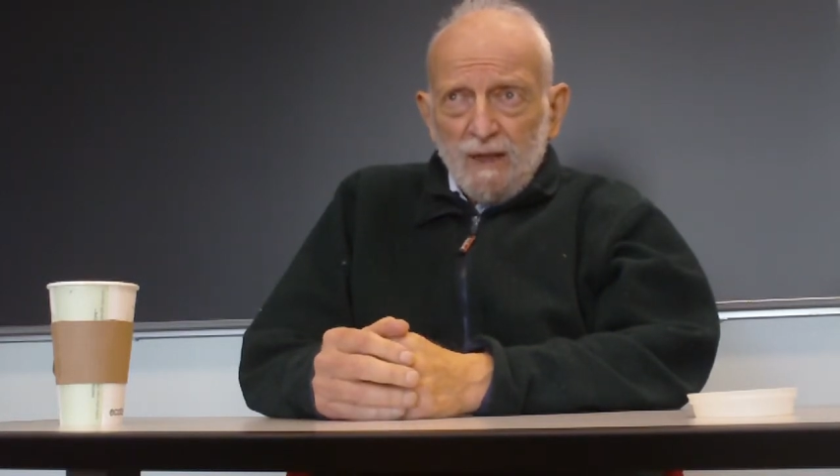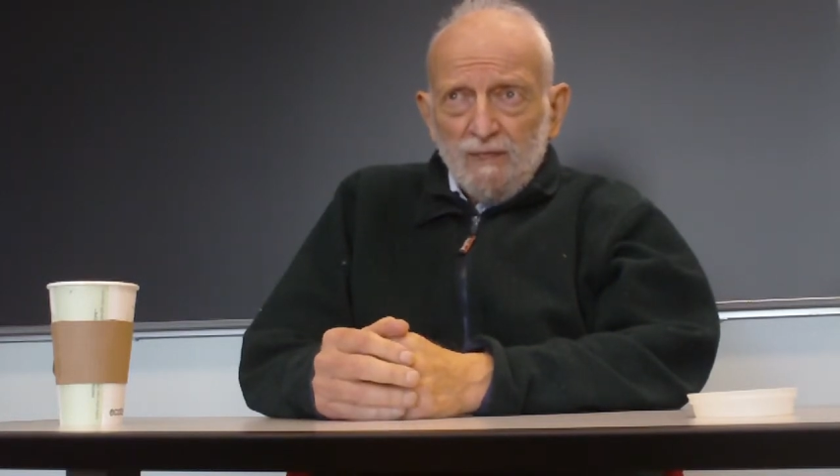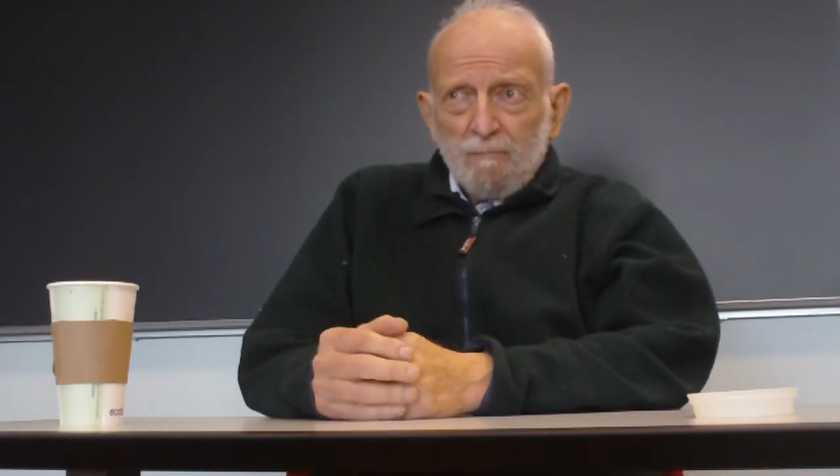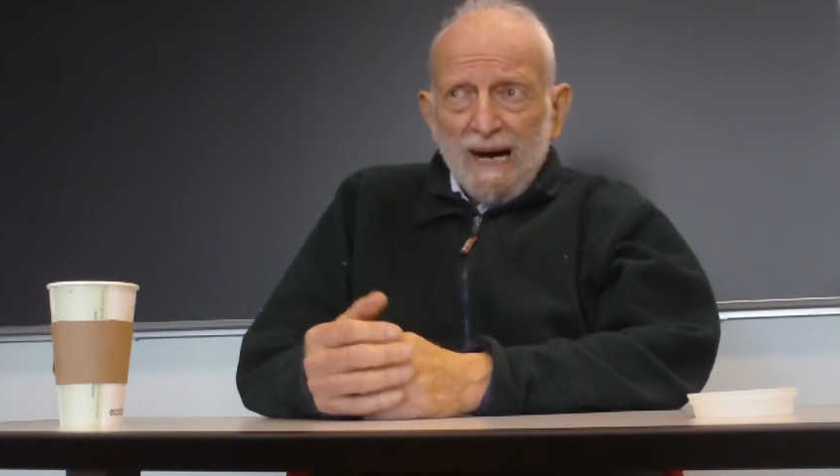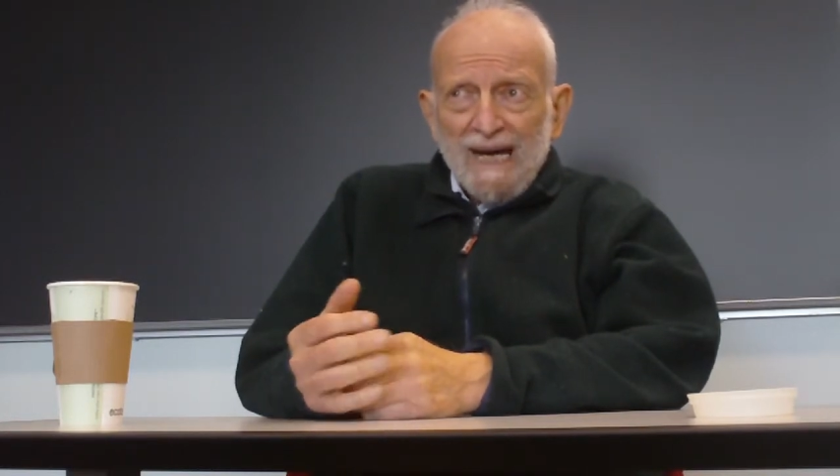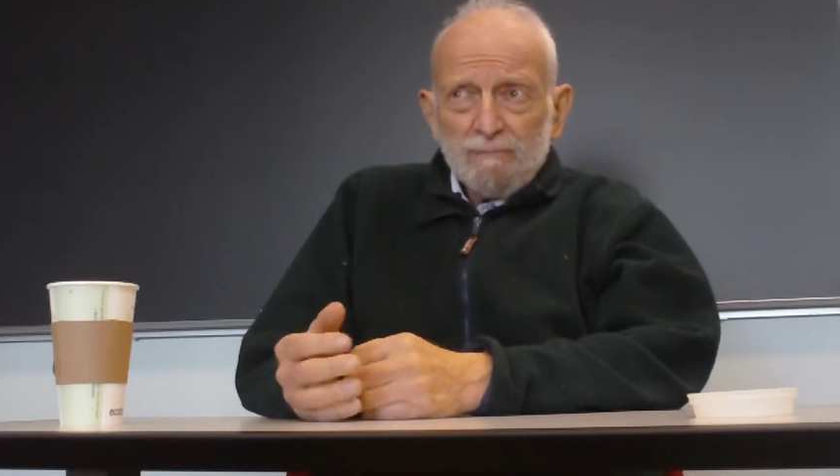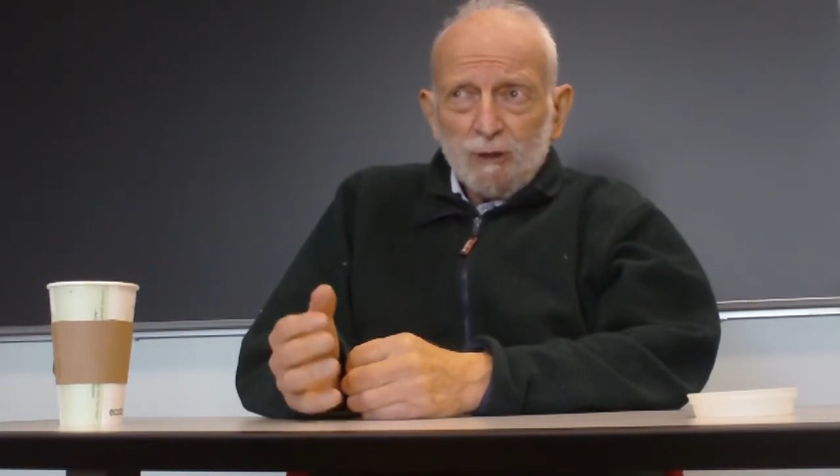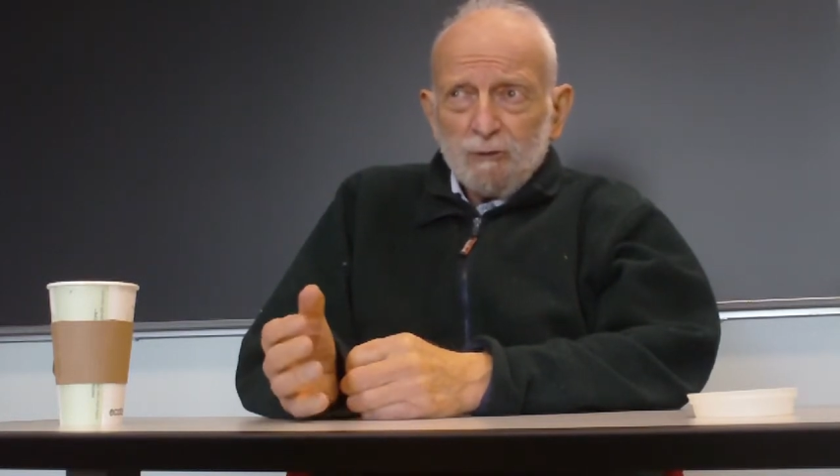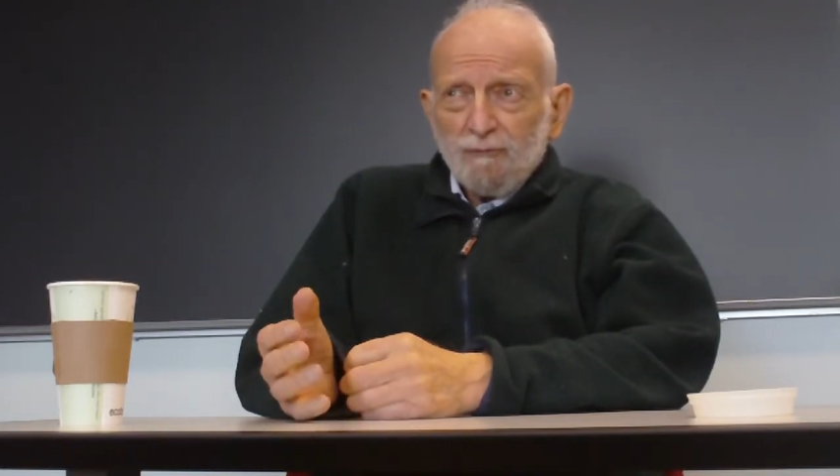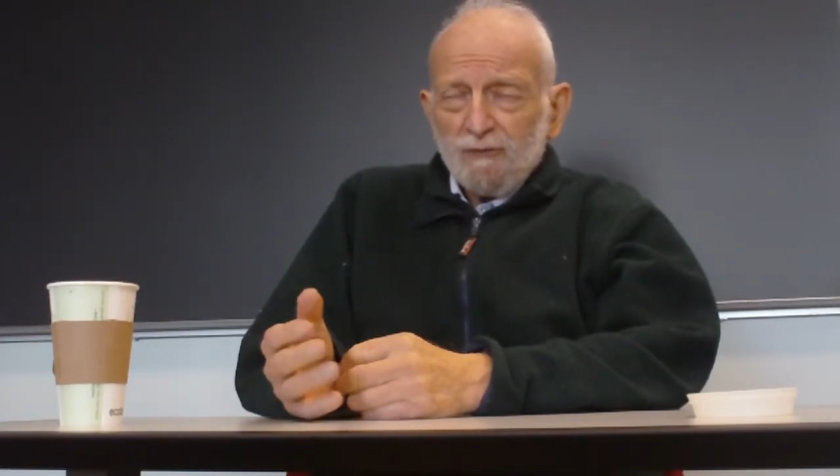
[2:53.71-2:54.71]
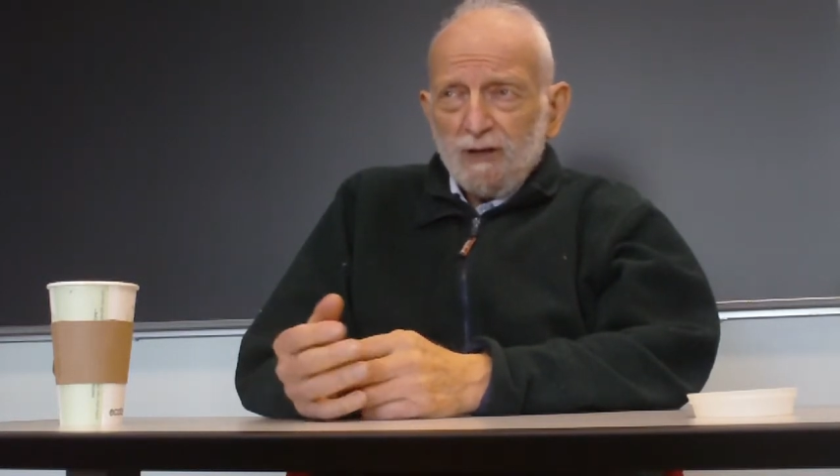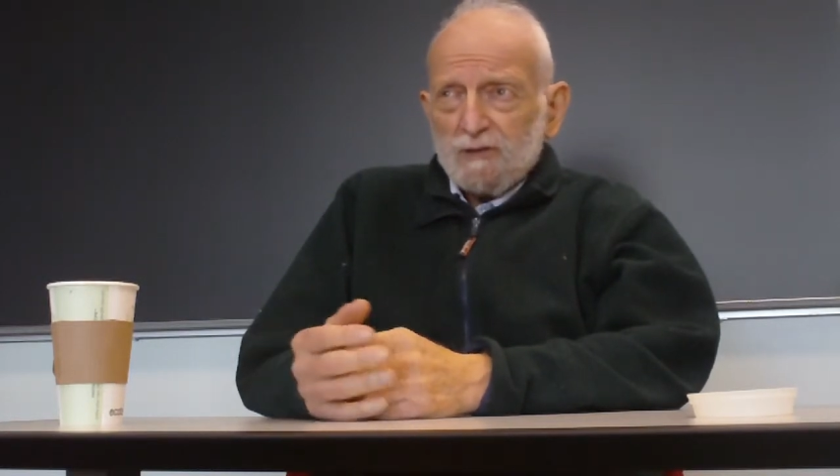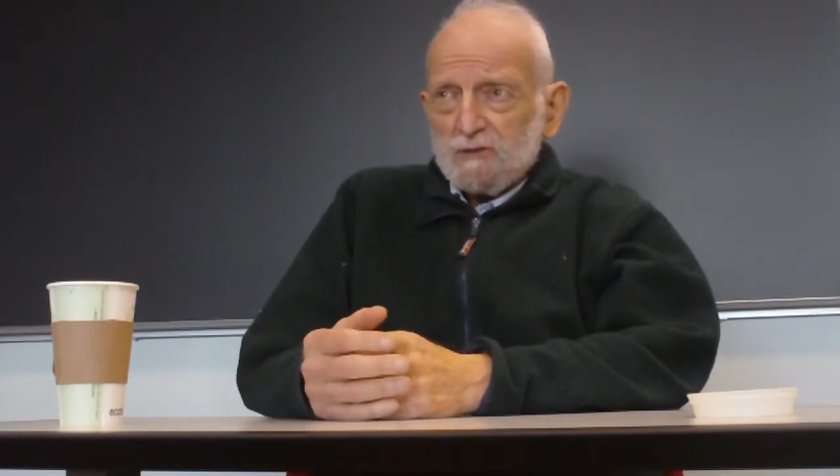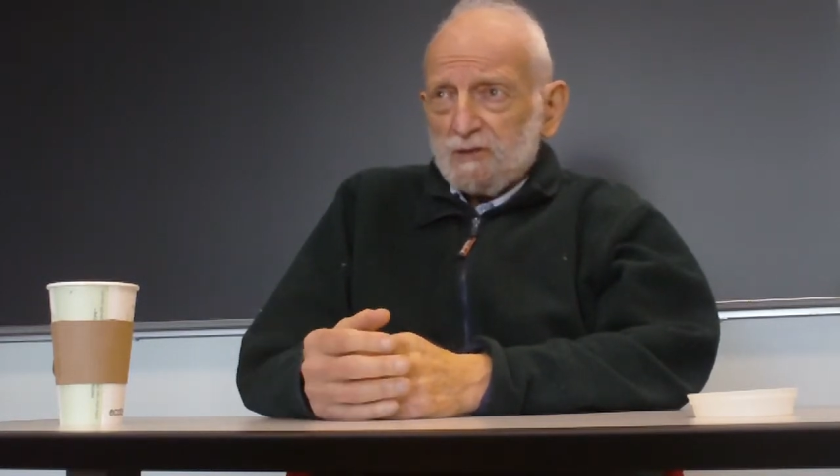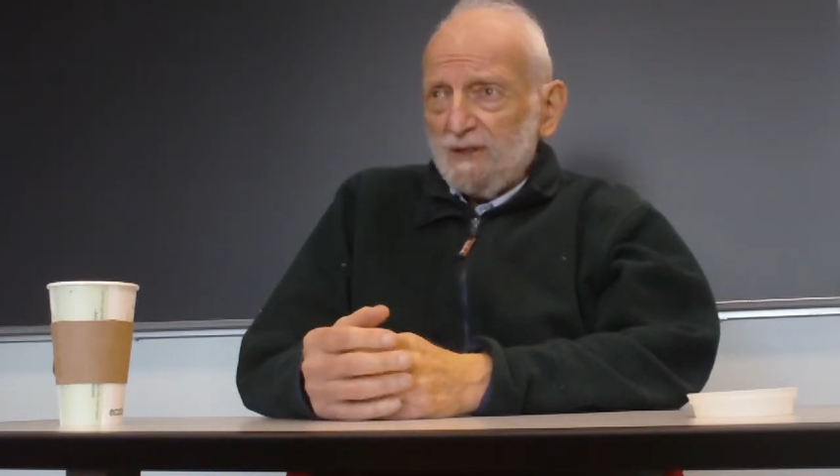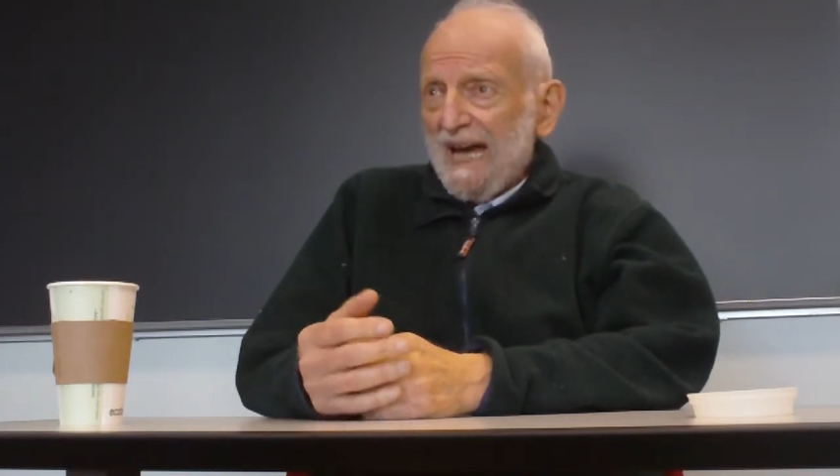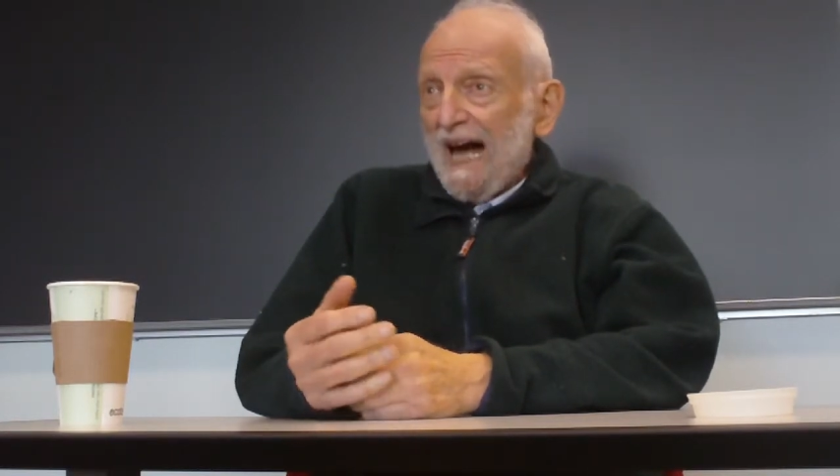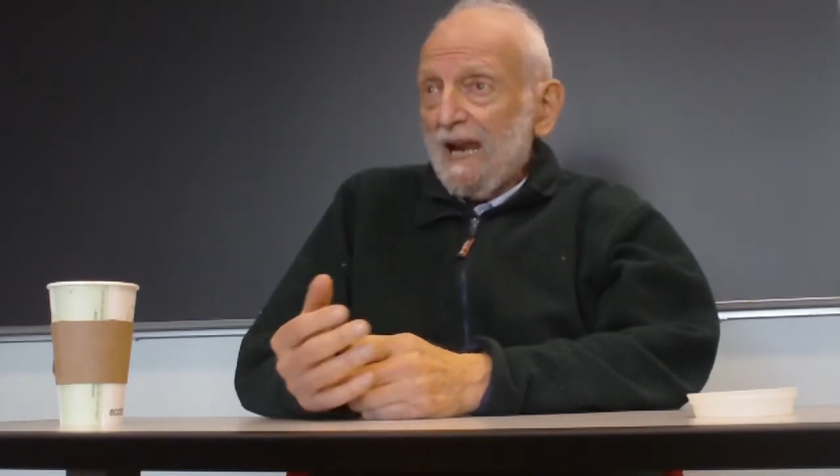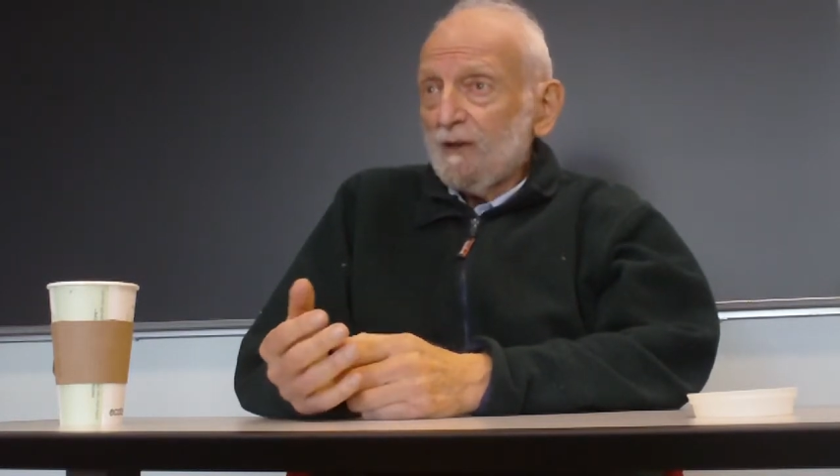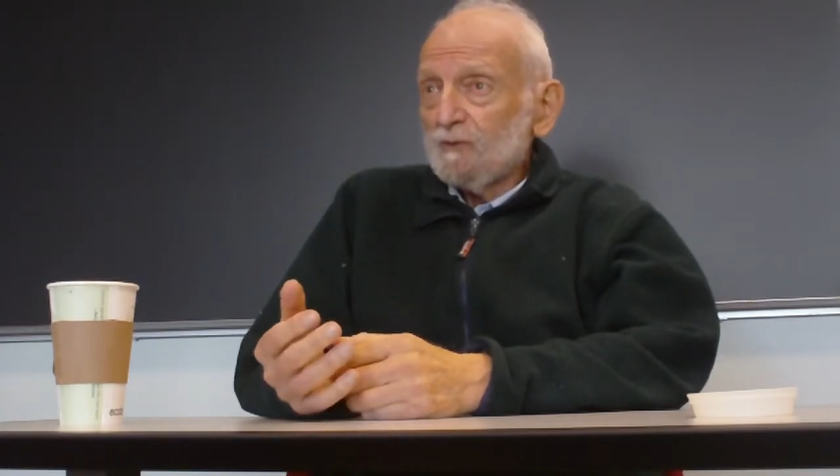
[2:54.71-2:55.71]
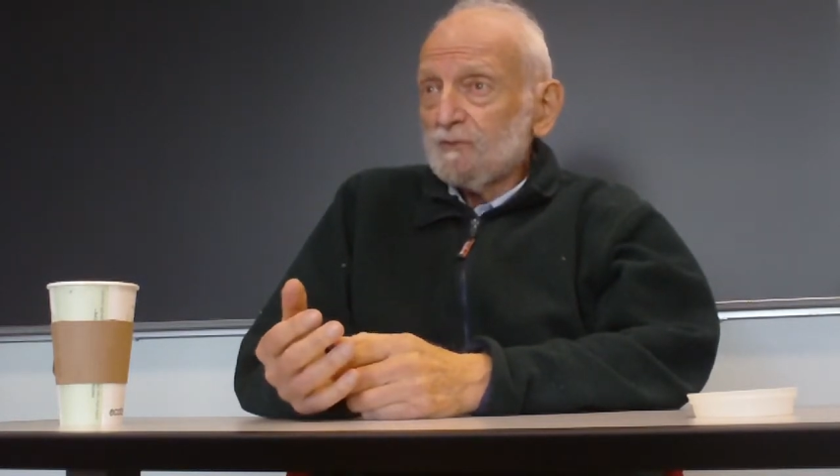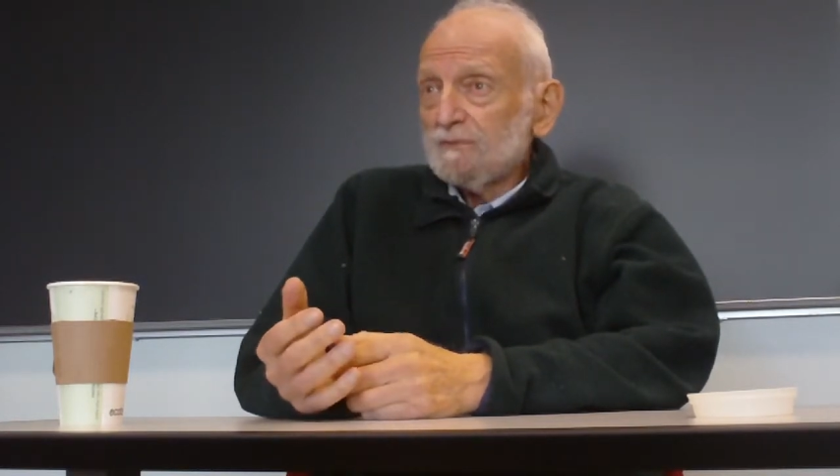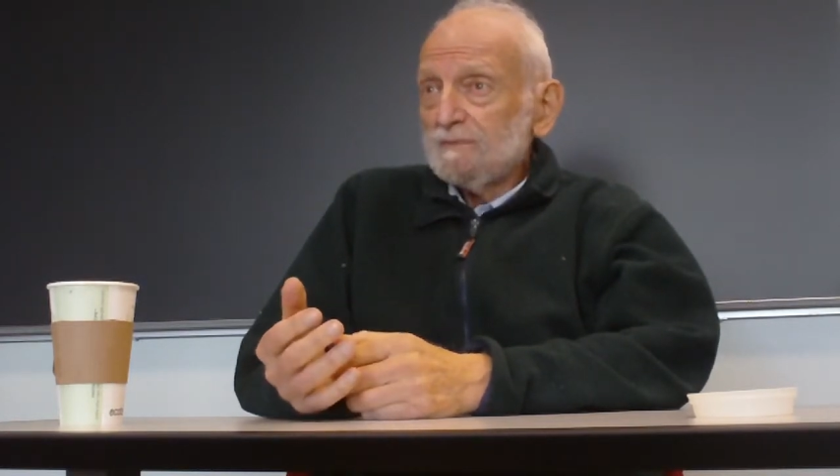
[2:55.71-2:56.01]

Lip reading: The Bible refers to the olive